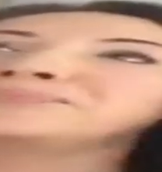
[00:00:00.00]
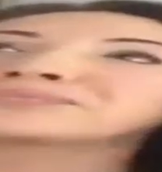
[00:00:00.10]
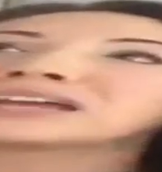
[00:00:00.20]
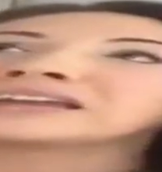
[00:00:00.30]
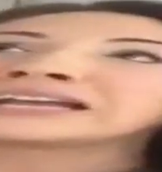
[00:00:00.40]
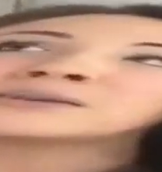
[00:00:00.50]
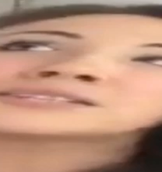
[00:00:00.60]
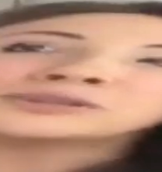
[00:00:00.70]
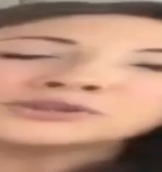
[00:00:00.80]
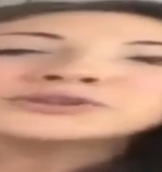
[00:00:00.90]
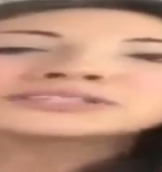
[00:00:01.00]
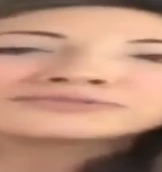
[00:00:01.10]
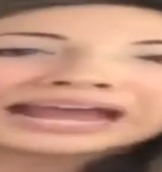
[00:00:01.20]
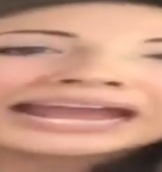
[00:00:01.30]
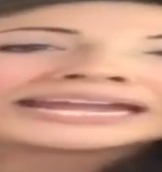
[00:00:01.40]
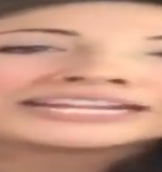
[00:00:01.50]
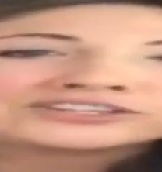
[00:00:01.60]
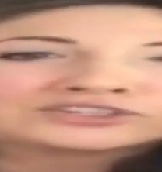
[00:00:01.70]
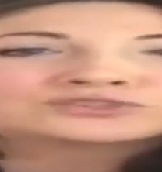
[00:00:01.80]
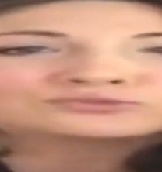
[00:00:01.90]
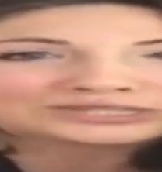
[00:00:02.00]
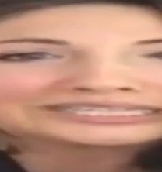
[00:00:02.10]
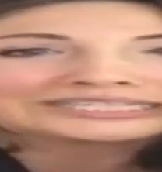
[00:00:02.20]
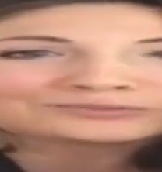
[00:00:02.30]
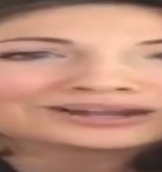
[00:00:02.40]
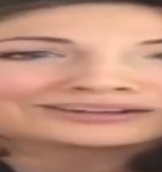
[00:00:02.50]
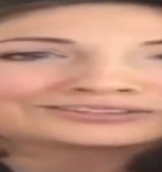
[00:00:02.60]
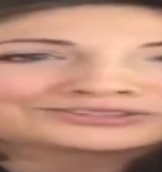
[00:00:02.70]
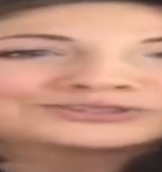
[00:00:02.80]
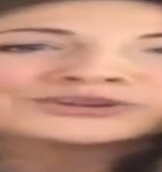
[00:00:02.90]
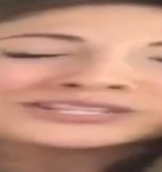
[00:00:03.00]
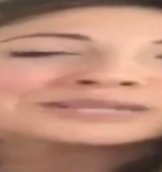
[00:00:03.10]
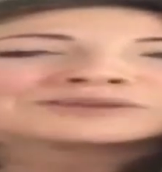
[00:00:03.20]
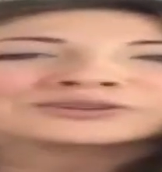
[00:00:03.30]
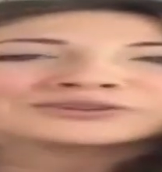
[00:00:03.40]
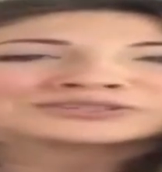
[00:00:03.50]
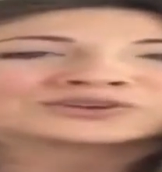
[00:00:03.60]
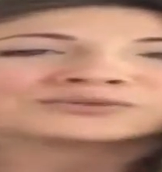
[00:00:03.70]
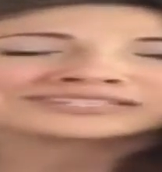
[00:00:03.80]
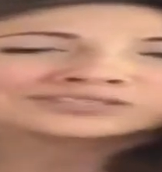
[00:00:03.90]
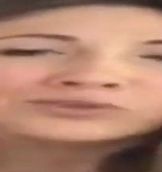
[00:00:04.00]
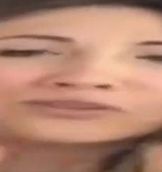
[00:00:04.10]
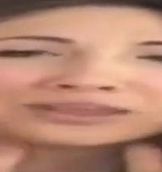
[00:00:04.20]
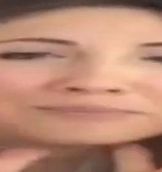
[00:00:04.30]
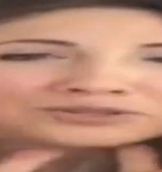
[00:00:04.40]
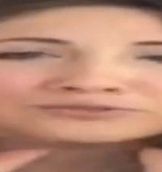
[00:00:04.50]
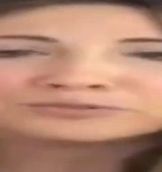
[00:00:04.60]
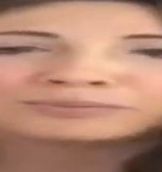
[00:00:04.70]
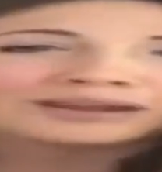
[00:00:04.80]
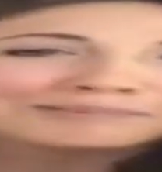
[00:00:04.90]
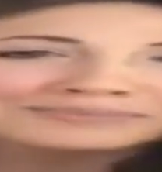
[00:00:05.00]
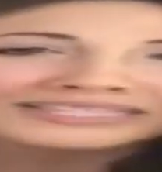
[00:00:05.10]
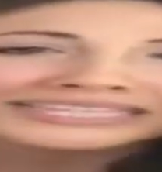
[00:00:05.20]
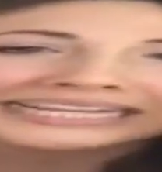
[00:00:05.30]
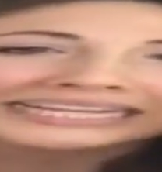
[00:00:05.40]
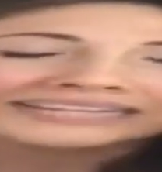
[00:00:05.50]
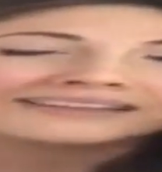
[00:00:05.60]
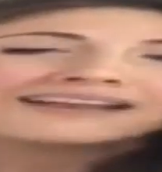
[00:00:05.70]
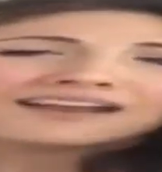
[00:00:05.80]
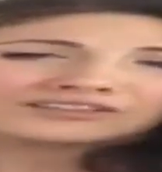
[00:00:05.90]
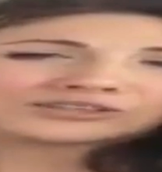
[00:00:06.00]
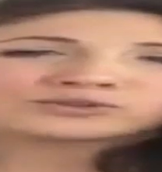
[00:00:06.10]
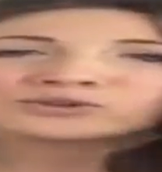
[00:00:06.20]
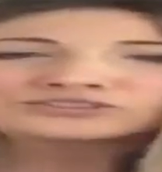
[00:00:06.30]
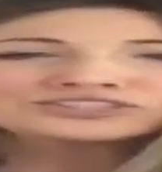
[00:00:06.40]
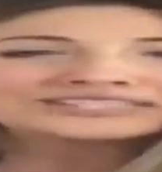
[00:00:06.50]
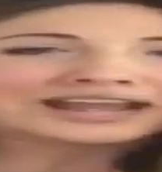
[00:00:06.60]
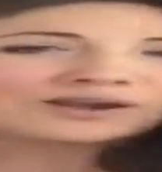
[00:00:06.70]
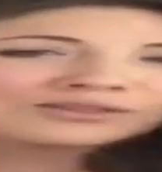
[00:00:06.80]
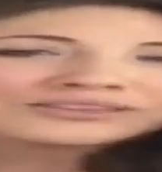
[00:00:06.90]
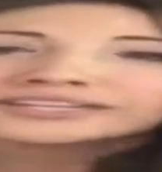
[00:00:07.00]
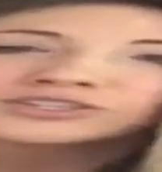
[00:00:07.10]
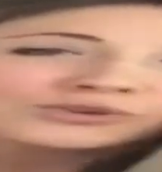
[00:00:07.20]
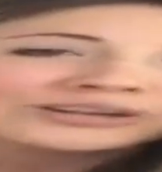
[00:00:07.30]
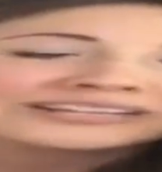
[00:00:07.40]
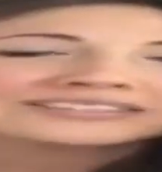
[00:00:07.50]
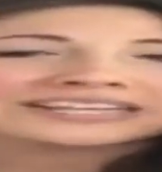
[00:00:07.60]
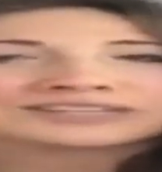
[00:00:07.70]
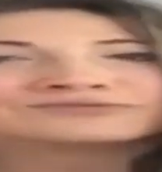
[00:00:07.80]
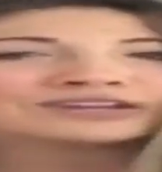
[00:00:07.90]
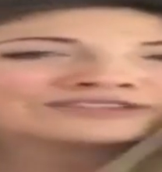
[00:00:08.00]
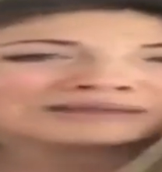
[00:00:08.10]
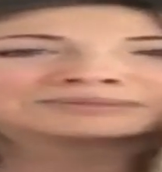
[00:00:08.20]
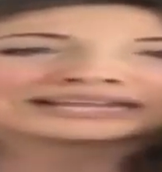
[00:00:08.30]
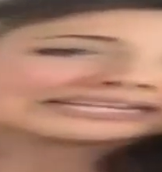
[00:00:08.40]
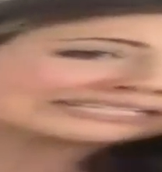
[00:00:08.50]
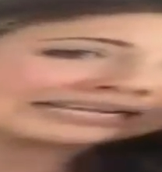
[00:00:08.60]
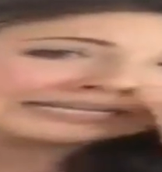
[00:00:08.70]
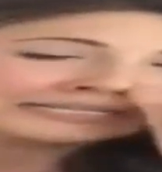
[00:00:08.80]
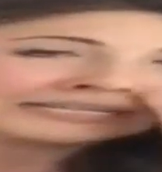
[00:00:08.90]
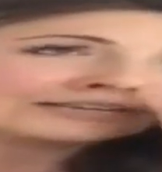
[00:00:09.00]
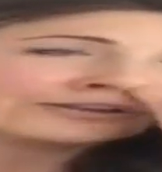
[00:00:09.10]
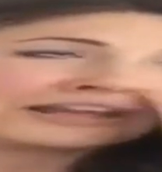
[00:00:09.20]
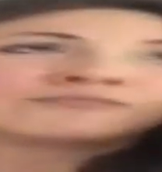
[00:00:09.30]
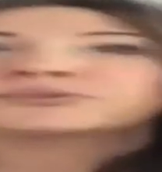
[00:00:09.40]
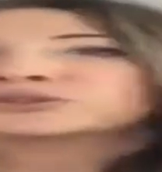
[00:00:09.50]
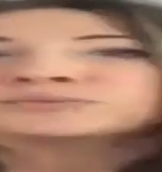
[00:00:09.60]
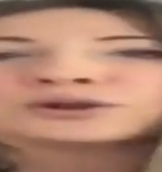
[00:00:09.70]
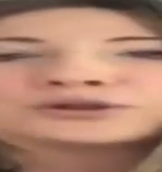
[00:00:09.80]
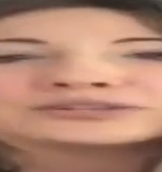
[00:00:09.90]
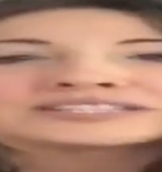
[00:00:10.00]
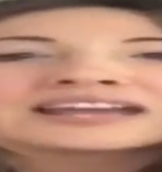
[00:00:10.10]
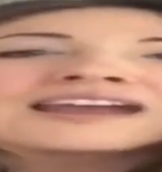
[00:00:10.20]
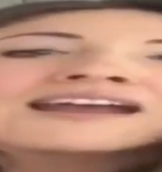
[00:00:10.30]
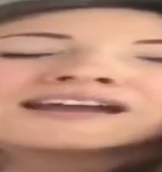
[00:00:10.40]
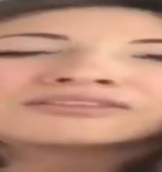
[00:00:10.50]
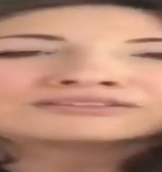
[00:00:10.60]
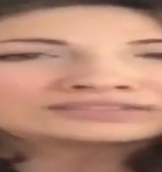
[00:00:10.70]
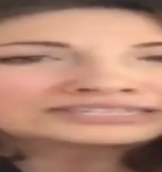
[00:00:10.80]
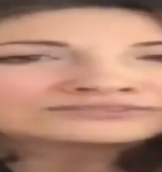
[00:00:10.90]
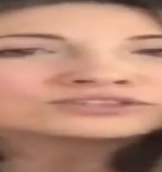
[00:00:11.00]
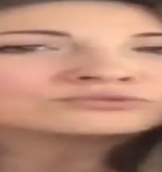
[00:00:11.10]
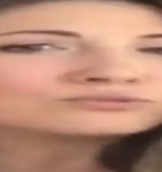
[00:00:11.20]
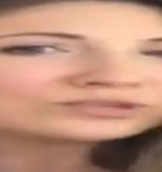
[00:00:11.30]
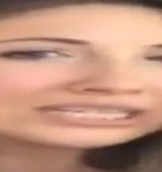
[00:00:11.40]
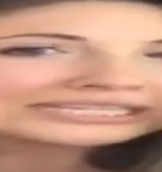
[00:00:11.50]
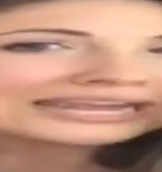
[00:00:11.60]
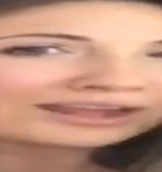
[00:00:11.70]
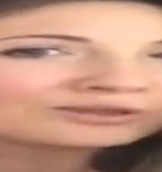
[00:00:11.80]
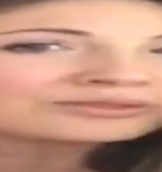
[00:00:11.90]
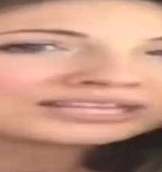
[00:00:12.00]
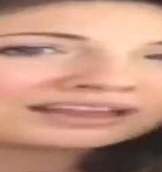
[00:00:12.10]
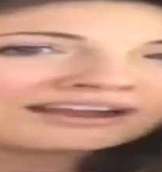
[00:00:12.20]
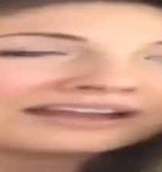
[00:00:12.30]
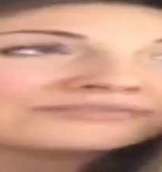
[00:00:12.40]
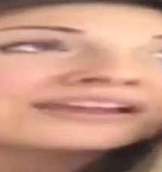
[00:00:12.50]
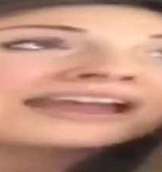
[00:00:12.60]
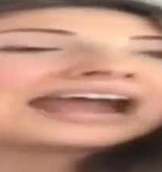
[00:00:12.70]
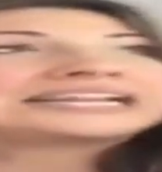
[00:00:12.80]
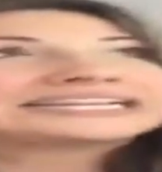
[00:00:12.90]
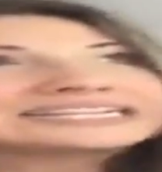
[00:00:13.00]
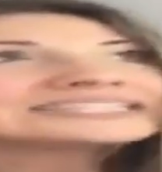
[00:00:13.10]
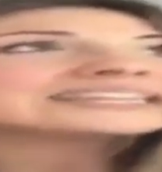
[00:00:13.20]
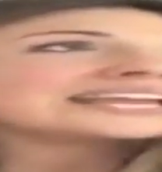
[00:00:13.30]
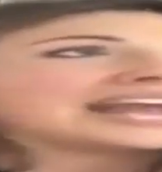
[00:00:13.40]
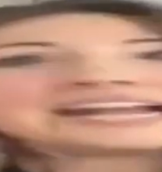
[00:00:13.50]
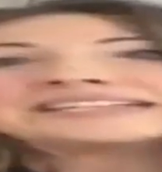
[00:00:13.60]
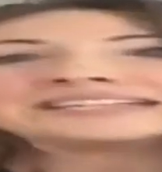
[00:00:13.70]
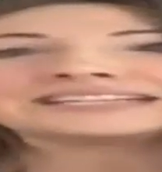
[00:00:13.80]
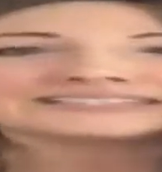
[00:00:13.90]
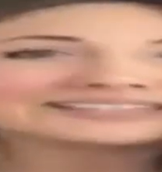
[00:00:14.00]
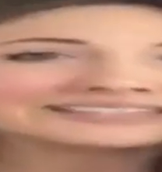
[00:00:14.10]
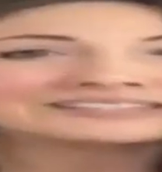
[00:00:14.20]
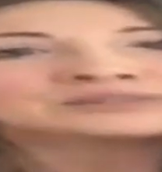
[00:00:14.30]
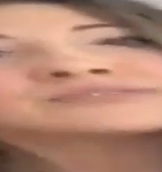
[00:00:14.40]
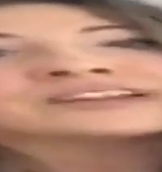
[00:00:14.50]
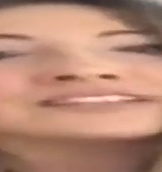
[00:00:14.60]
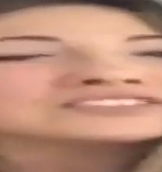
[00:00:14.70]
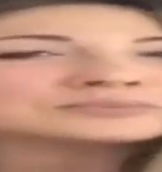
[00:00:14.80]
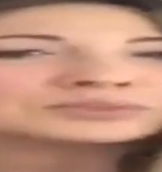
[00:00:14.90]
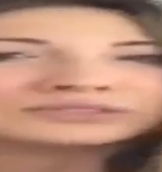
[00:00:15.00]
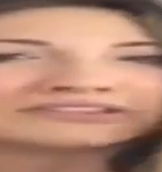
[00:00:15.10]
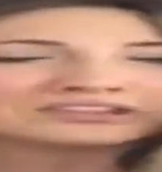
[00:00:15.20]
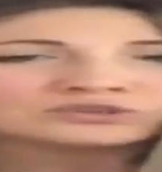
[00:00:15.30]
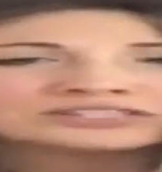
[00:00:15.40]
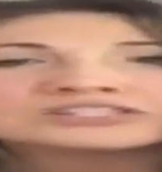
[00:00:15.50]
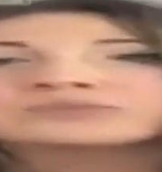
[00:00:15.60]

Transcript: like someone who's aged really well, do you know someone who's still got that beautiful plump skin, the gorgeous healthy joints, they can run around playing tennis, they don't have brittle bones, they've lived a really healthy life, and into their 80s they're still flexible and their joints are